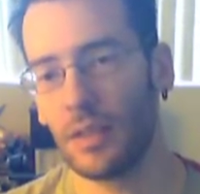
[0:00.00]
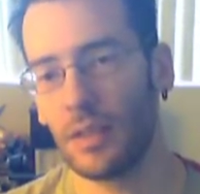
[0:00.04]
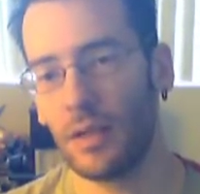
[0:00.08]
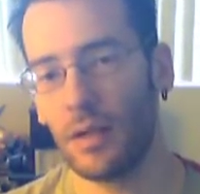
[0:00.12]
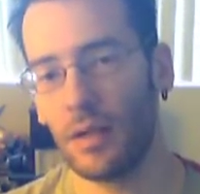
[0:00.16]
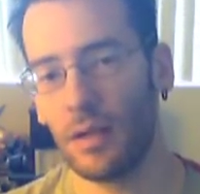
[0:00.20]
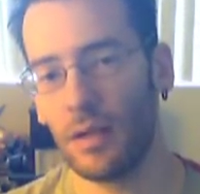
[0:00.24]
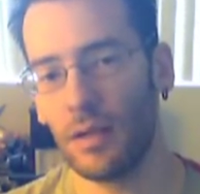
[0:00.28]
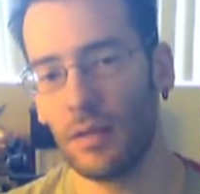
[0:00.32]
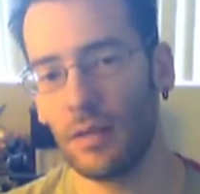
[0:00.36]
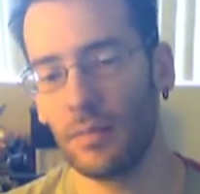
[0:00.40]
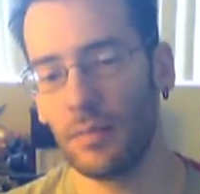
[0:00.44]

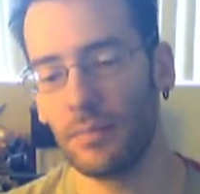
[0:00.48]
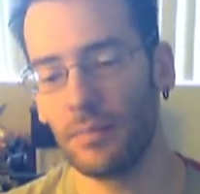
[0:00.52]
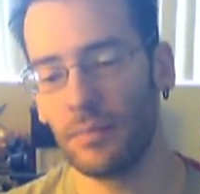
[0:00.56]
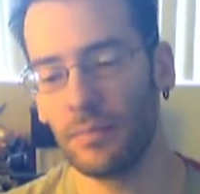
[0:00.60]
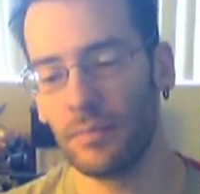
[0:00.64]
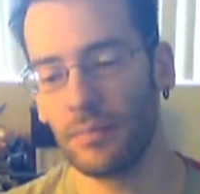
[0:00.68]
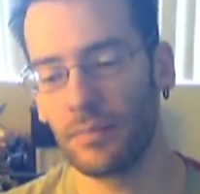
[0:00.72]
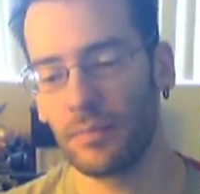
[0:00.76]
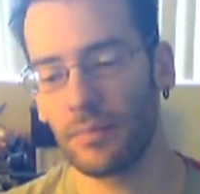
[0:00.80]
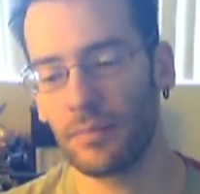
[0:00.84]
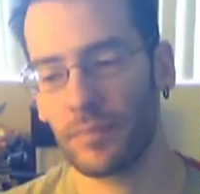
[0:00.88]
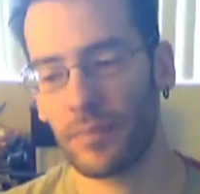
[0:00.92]

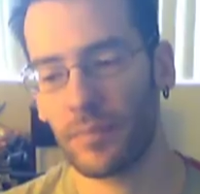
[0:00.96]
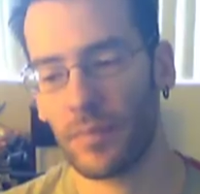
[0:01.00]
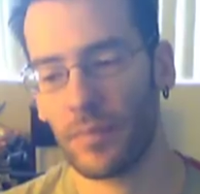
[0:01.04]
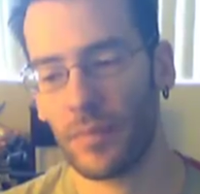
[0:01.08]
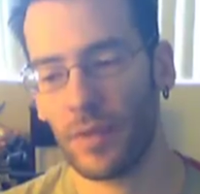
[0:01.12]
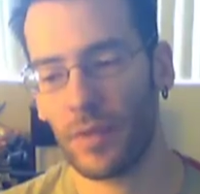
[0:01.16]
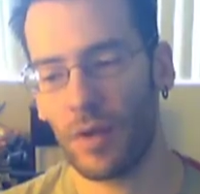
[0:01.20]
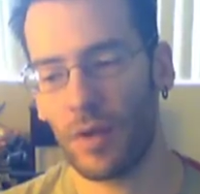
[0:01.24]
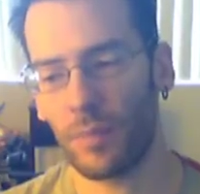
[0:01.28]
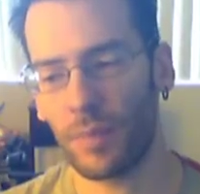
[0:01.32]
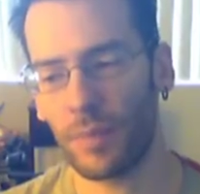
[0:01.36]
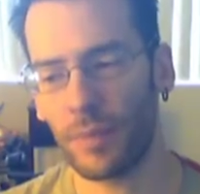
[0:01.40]

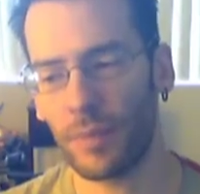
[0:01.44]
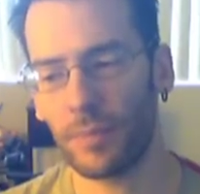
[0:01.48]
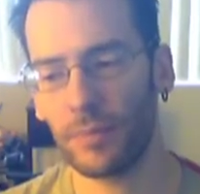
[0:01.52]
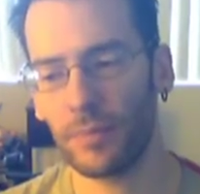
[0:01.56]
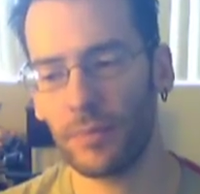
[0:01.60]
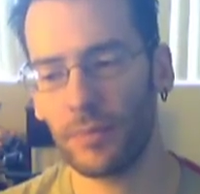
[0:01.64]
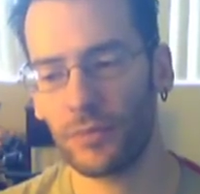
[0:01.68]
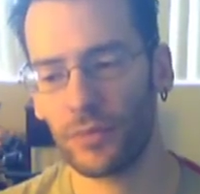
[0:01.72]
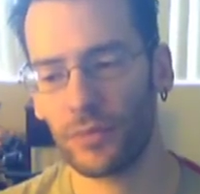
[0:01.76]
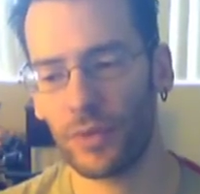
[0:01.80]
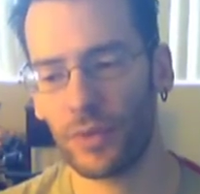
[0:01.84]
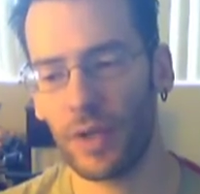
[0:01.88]

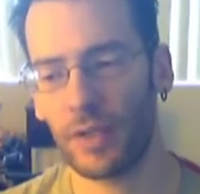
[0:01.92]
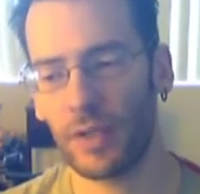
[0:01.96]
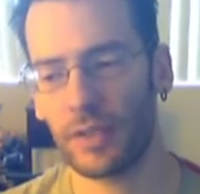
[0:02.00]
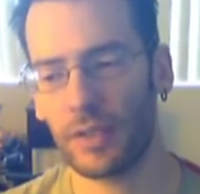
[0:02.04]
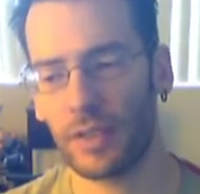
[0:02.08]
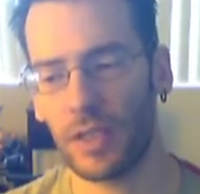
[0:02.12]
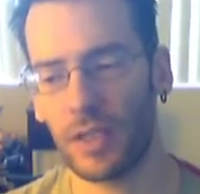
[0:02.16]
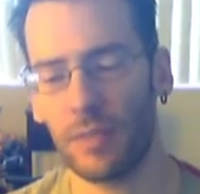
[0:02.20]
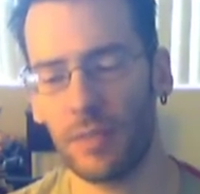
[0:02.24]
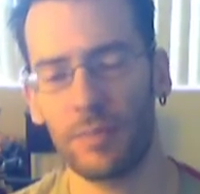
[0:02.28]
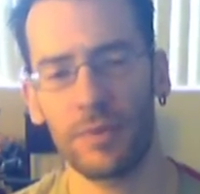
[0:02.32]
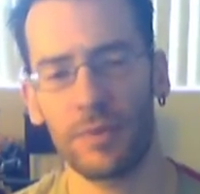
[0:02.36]
People have tried
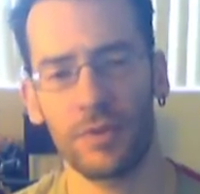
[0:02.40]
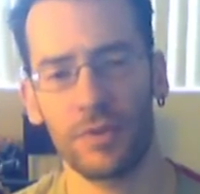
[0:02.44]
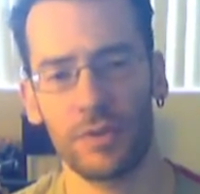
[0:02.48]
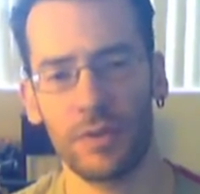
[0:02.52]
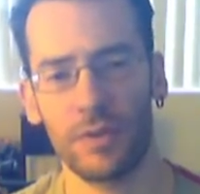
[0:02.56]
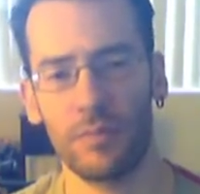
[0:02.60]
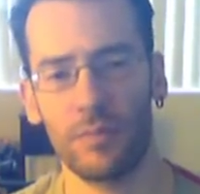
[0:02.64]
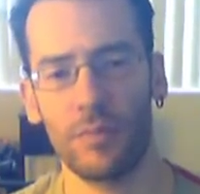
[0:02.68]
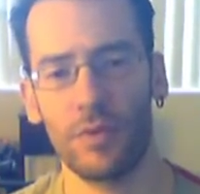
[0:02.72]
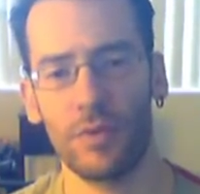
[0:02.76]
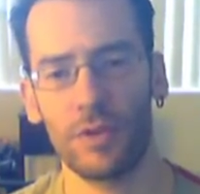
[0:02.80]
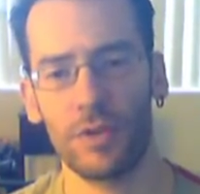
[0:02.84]
to keep it
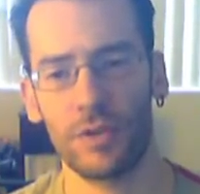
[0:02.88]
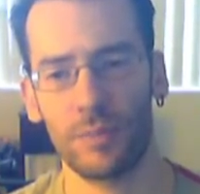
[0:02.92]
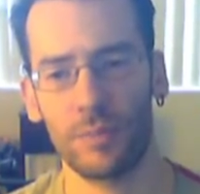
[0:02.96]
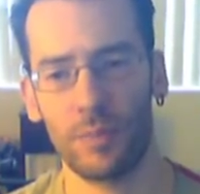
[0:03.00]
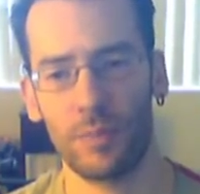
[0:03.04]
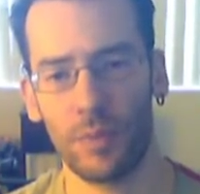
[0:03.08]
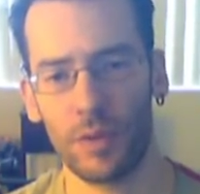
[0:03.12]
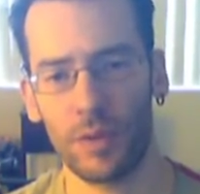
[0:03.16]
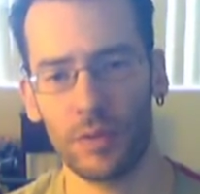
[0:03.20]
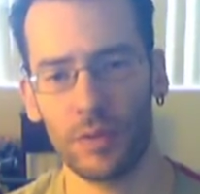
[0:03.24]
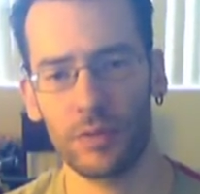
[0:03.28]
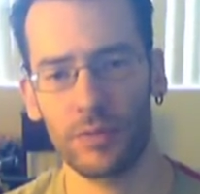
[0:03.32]
somewhat
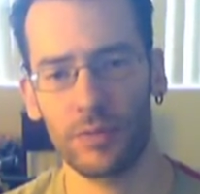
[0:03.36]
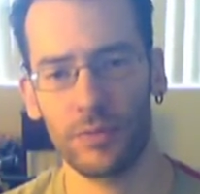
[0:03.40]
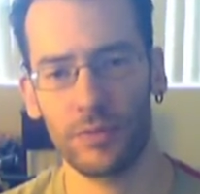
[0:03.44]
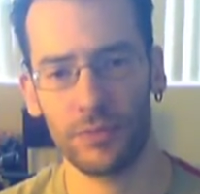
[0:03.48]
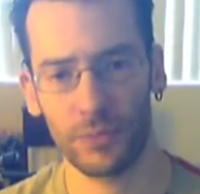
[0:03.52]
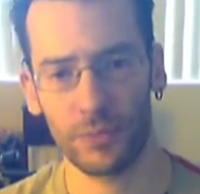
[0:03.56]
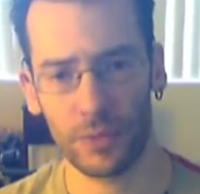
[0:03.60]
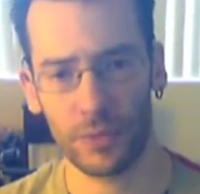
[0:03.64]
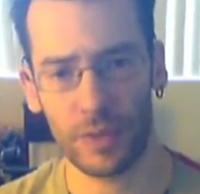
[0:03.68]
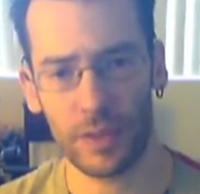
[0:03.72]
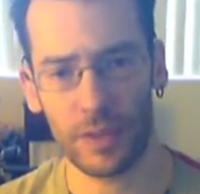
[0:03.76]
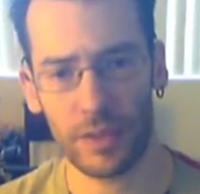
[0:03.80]

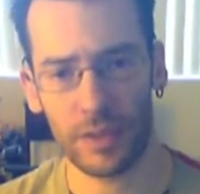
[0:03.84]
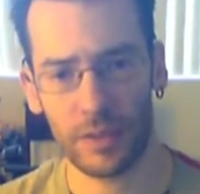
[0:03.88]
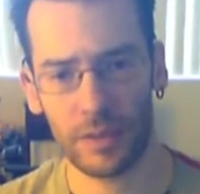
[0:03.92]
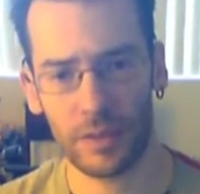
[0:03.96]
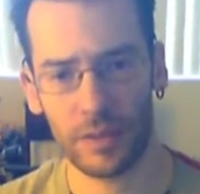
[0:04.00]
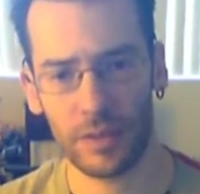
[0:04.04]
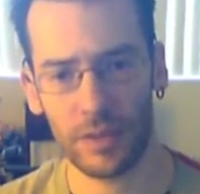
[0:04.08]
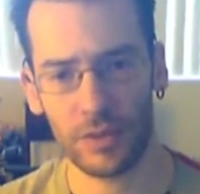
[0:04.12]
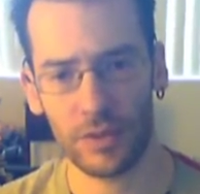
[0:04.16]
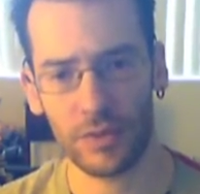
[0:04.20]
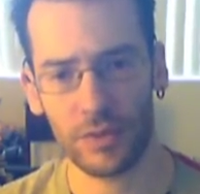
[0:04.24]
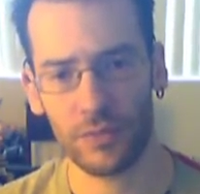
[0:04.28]

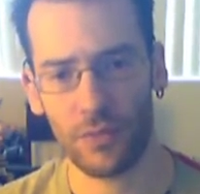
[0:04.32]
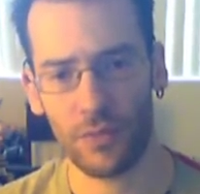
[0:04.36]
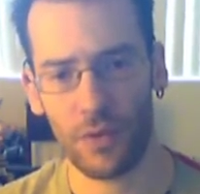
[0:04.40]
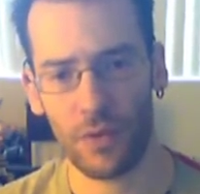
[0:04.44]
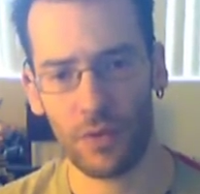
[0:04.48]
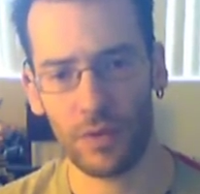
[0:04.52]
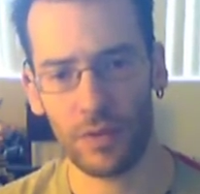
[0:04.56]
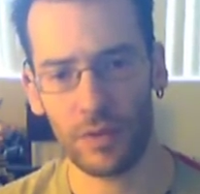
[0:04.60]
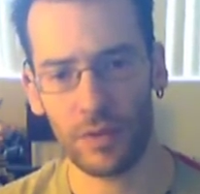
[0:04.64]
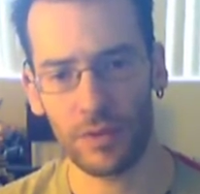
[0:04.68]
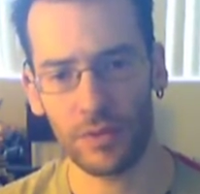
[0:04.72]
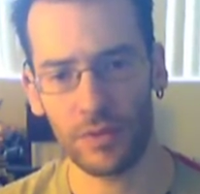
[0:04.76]
spoiler-free as
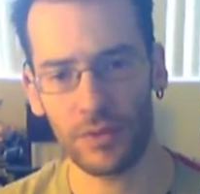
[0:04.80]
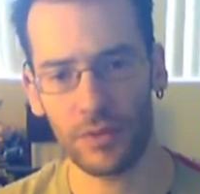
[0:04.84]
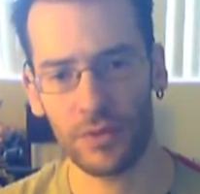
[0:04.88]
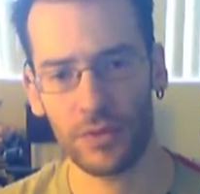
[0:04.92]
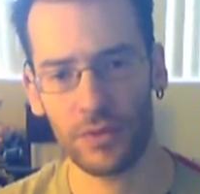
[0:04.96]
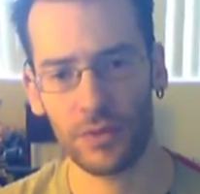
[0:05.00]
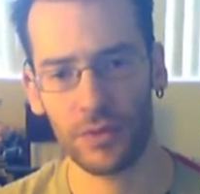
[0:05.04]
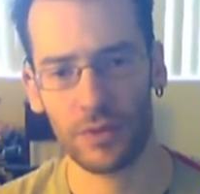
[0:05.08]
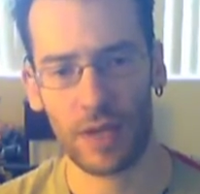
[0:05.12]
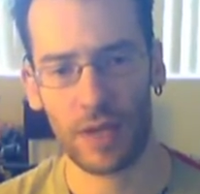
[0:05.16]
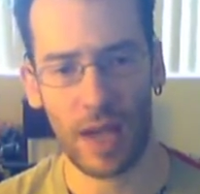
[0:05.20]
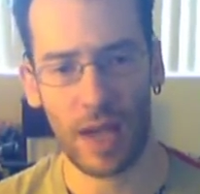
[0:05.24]
far
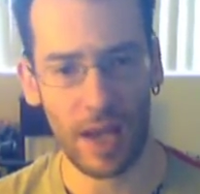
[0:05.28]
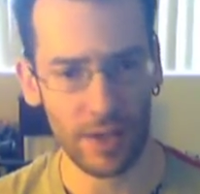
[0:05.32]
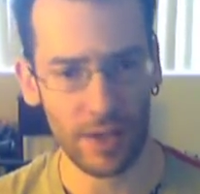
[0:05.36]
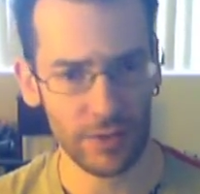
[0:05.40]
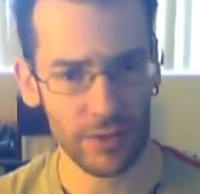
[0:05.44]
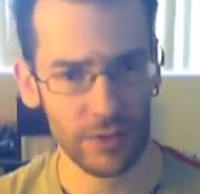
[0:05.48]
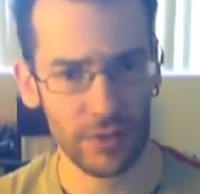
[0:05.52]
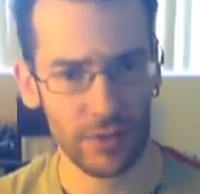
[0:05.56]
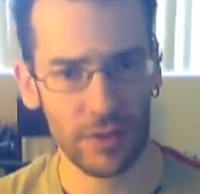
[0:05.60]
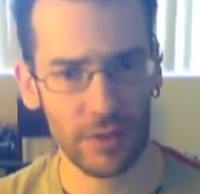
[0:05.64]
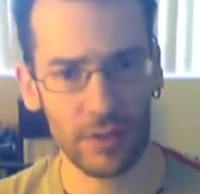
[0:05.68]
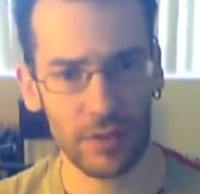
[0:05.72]
as
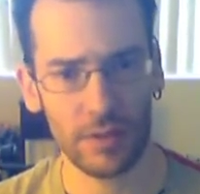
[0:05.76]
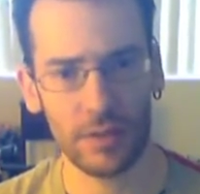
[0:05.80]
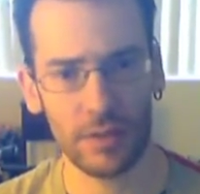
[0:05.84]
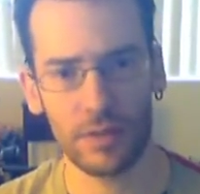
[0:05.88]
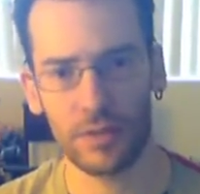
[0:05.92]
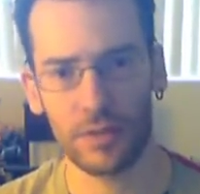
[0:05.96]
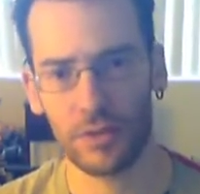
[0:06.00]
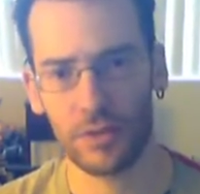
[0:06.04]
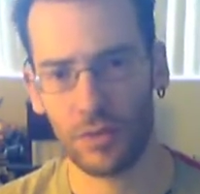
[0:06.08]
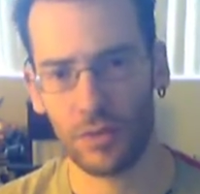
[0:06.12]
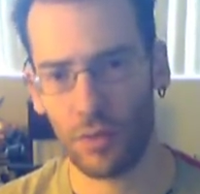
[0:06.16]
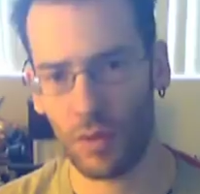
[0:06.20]
casting
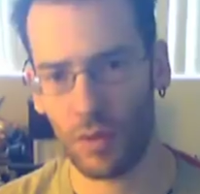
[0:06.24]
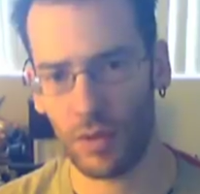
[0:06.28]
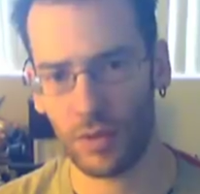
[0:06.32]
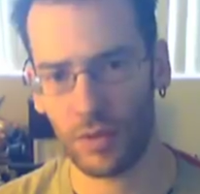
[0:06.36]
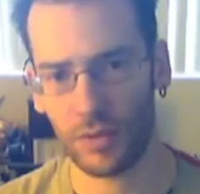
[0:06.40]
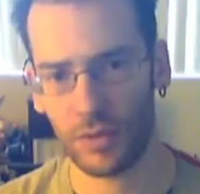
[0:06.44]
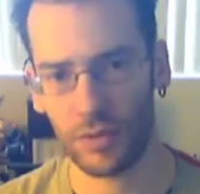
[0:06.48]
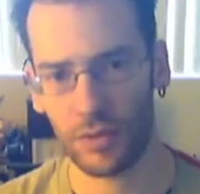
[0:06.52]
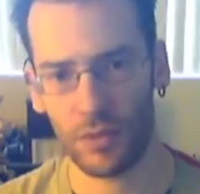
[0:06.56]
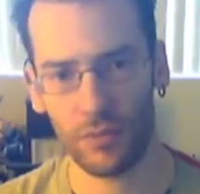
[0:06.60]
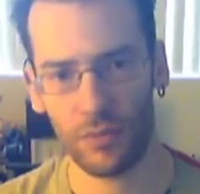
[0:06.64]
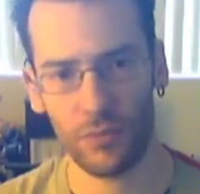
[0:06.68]
and so on
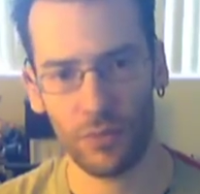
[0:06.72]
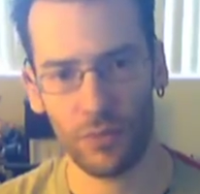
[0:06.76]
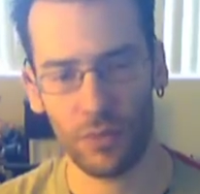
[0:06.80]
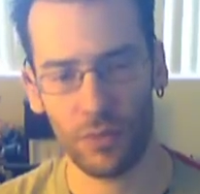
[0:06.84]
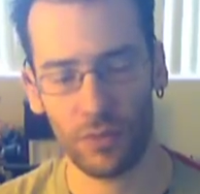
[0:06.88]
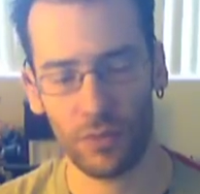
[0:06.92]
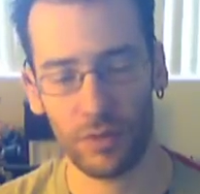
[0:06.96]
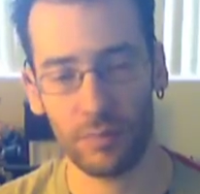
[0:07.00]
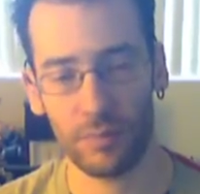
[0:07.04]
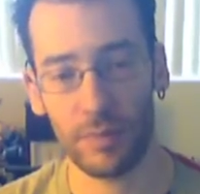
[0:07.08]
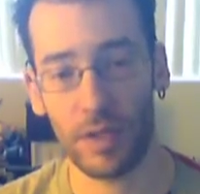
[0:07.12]
and so forth.